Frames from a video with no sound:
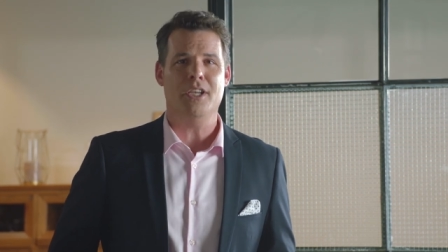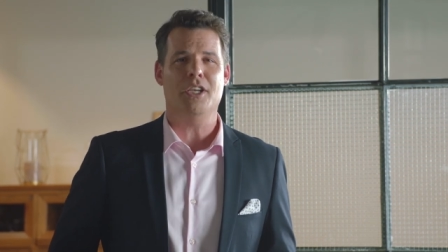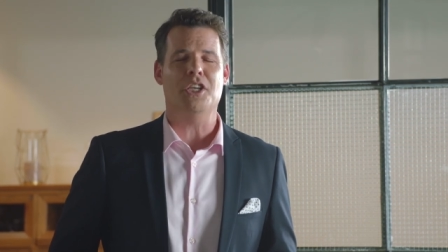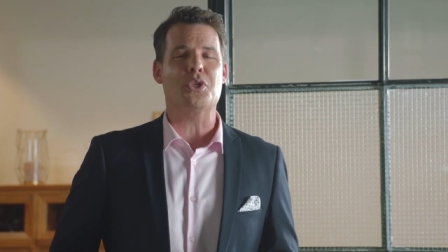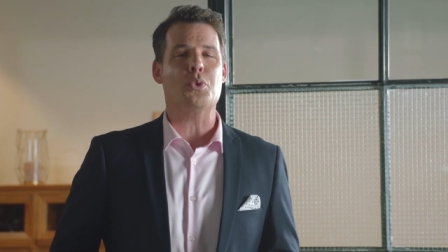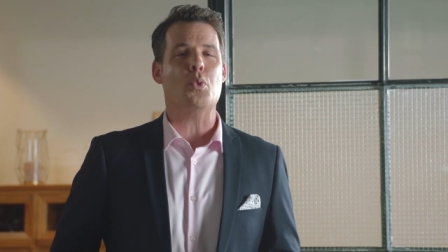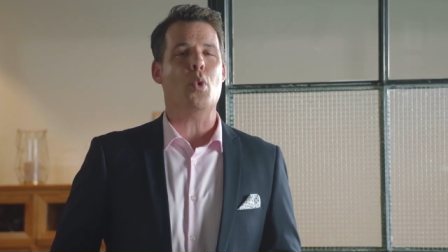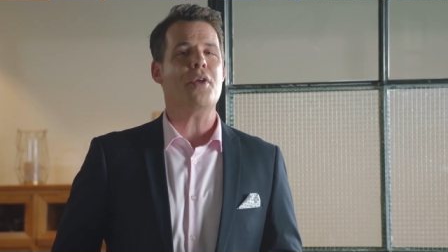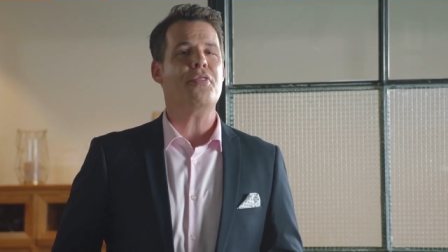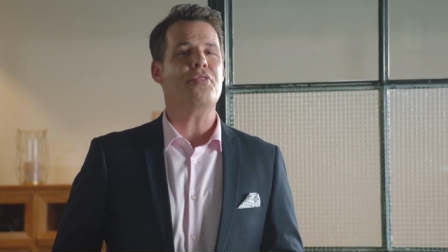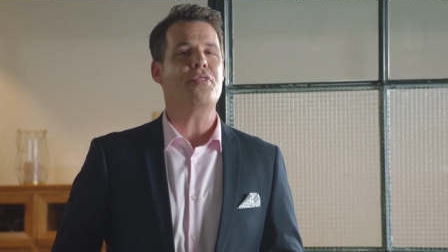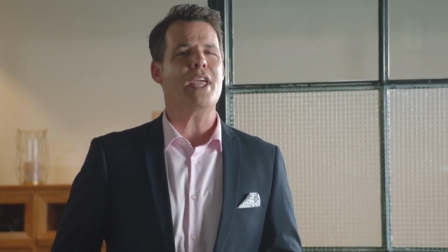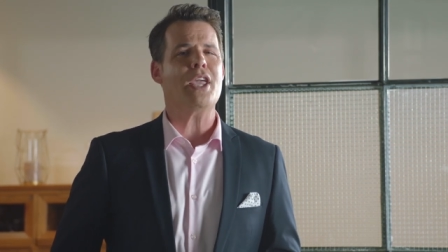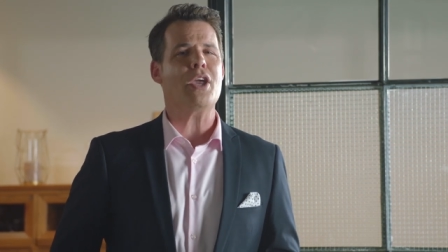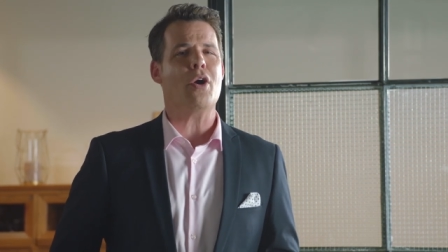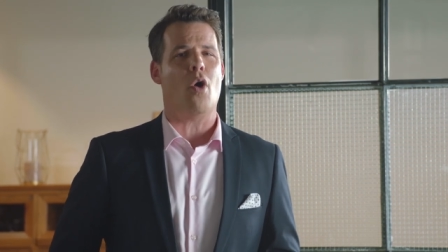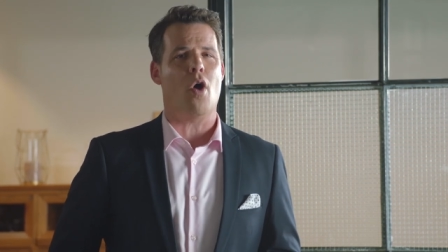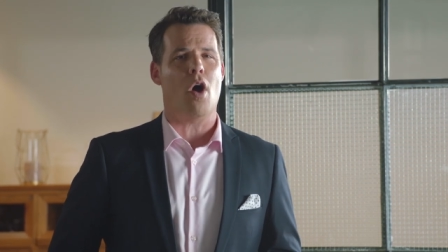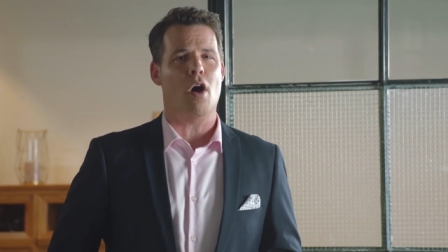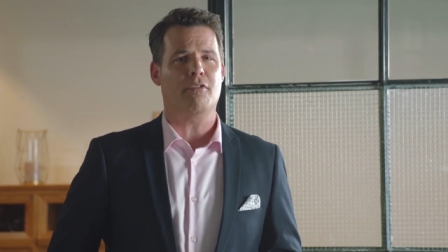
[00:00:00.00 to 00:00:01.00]
is what they
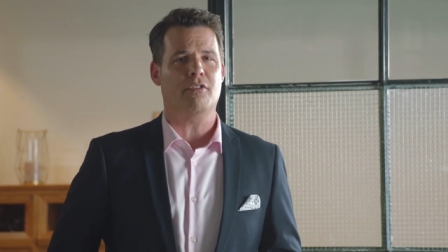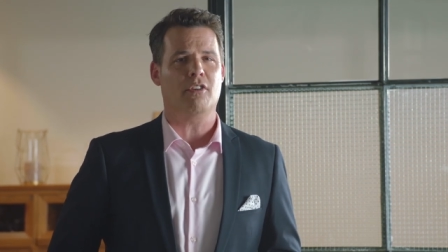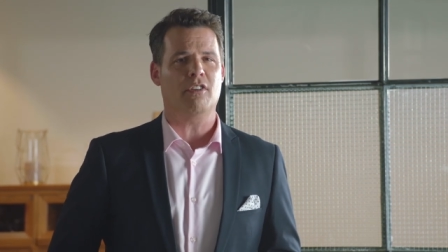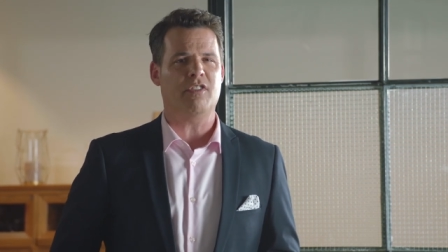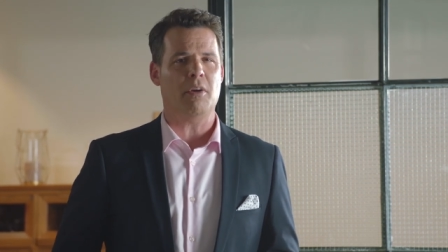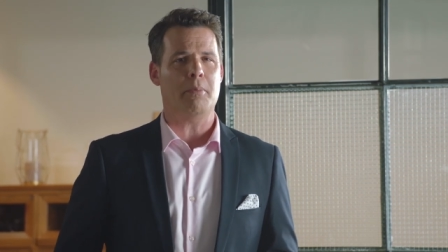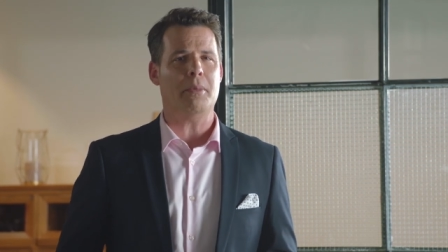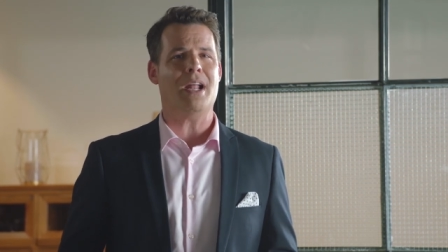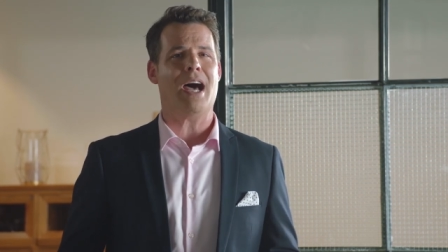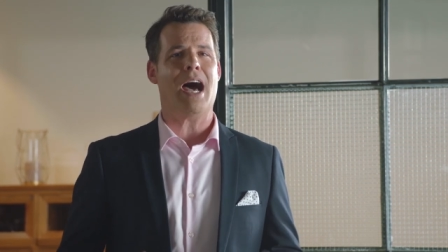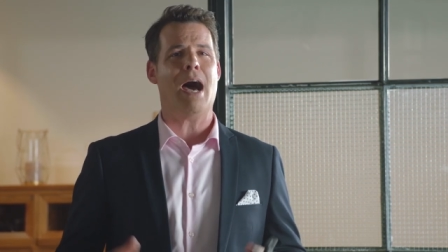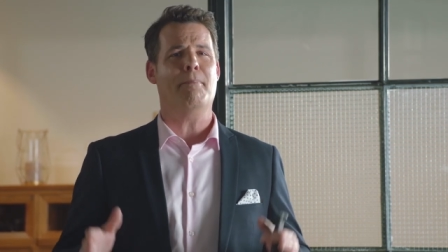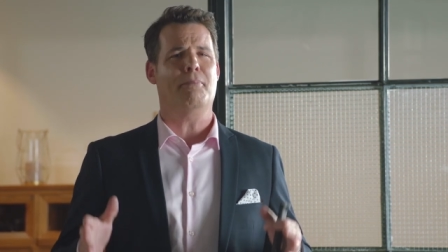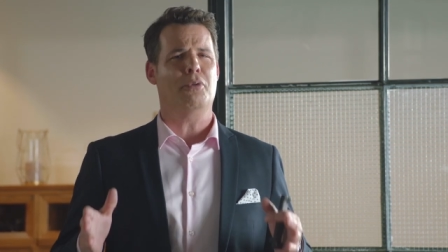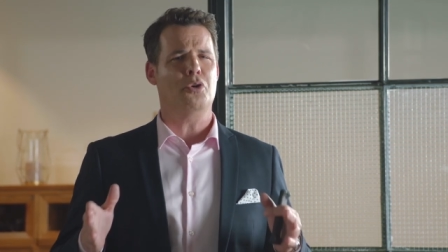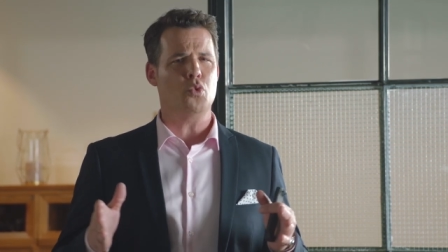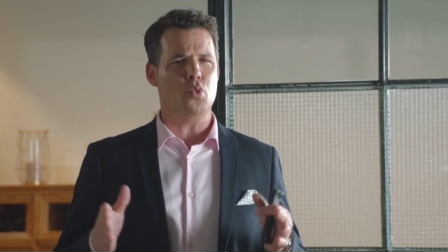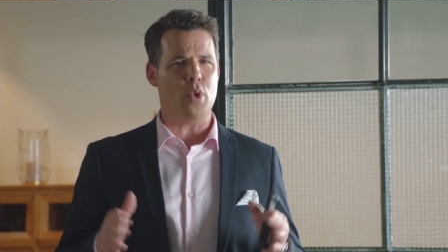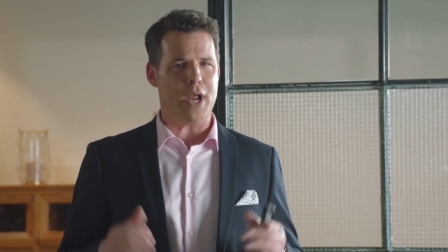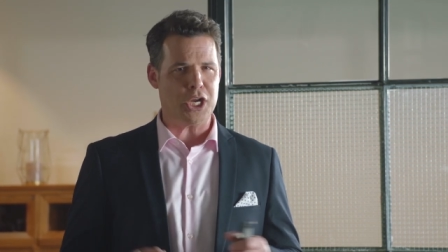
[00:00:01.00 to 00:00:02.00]
offer from an
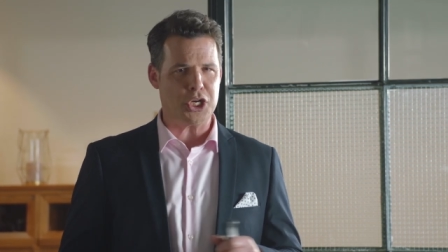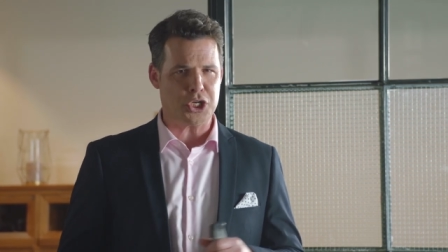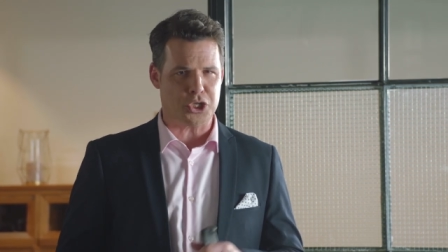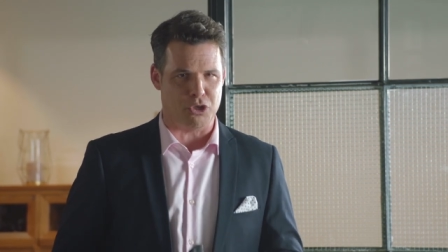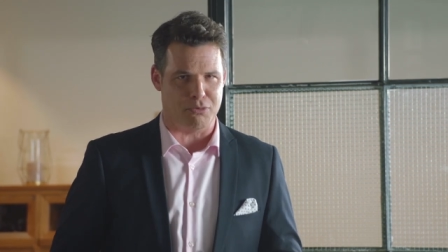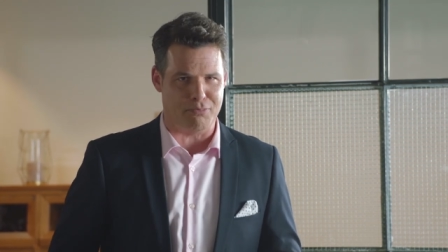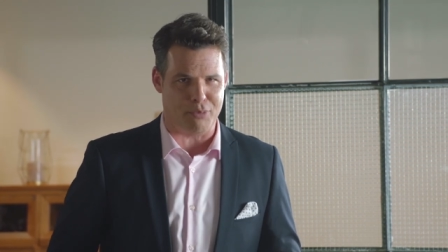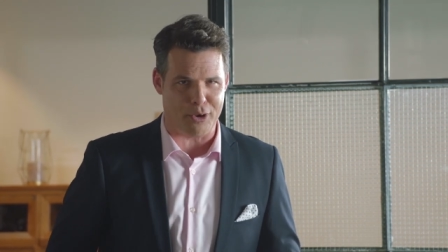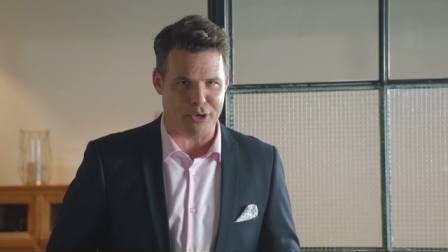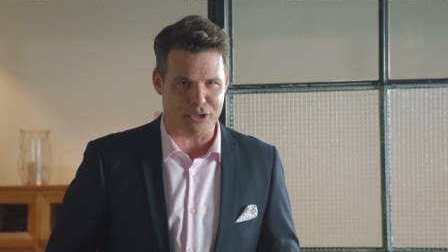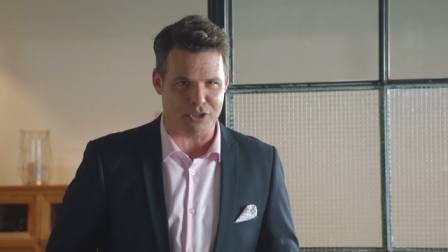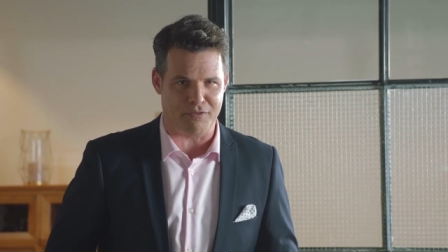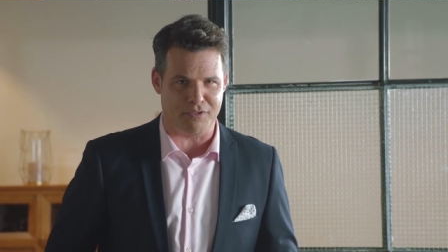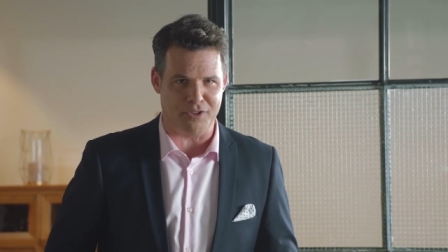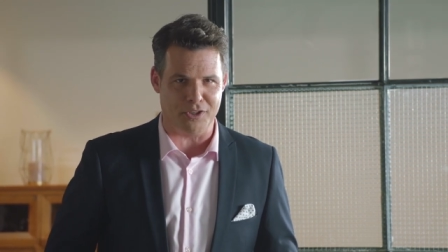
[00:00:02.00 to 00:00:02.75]
operational point of